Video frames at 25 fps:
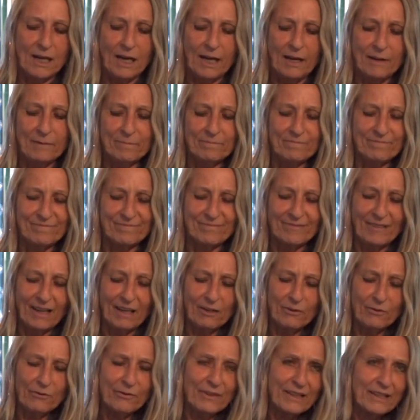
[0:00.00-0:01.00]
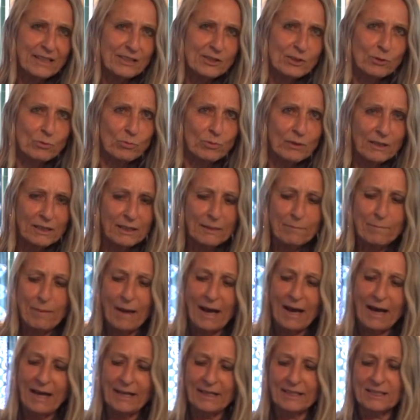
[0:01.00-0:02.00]
I don't think it's really
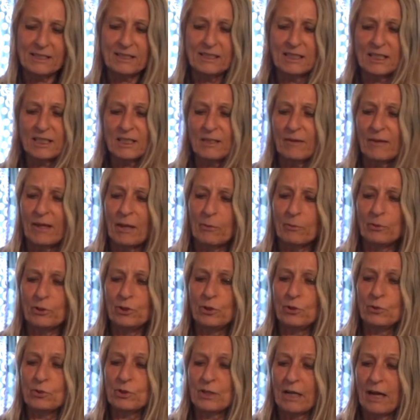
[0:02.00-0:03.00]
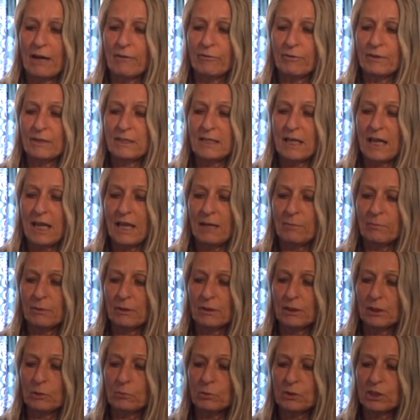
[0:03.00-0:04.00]
bad. It's not something I would use every day,
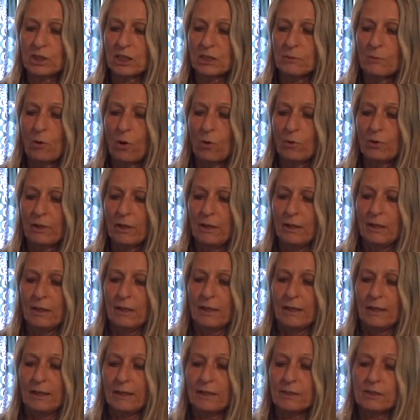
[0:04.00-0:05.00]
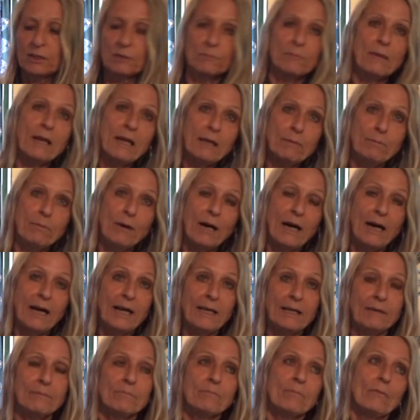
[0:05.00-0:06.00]
but liquid smoke, it's made
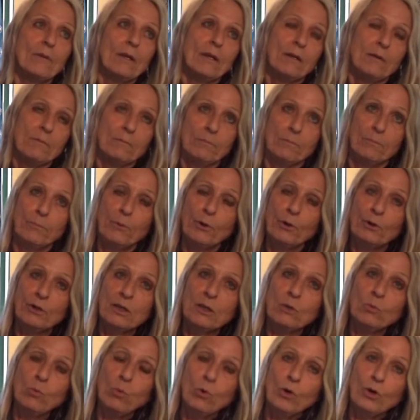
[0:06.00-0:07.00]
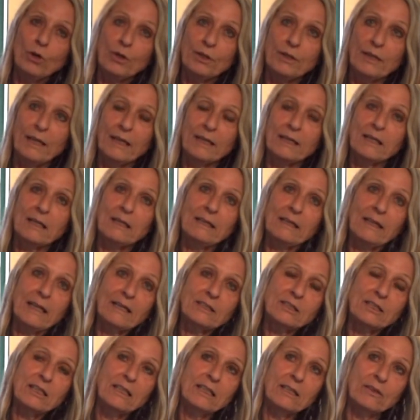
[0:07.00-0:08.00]
by burning wood and
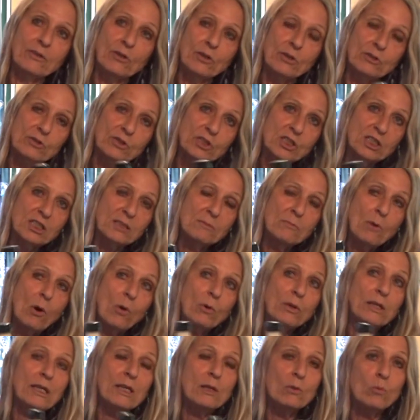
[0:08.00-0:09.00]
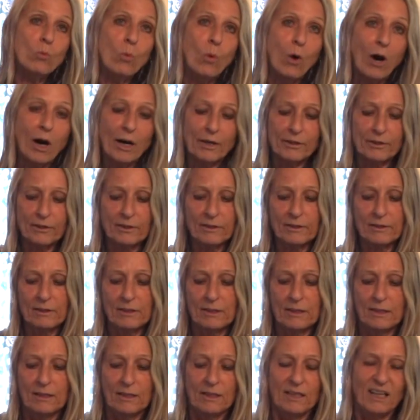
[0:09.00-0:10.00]
collecting the smoky
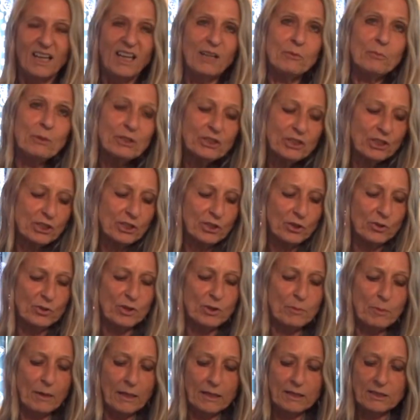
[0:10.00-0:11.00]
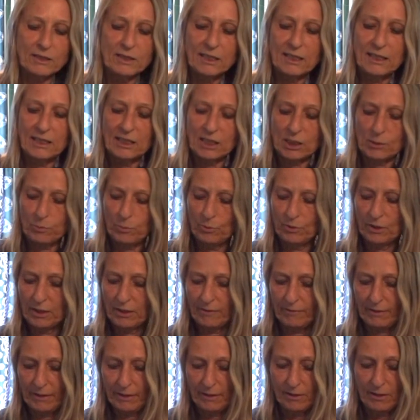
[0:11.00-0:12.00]
water, and we just use about a teaspoon
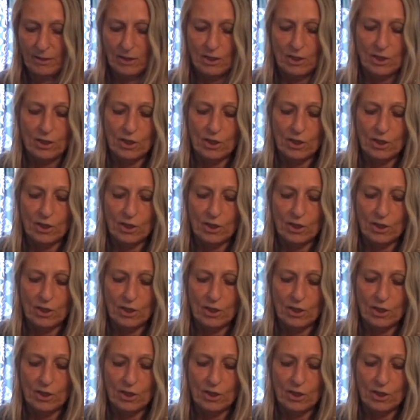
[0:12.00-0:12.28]
of it.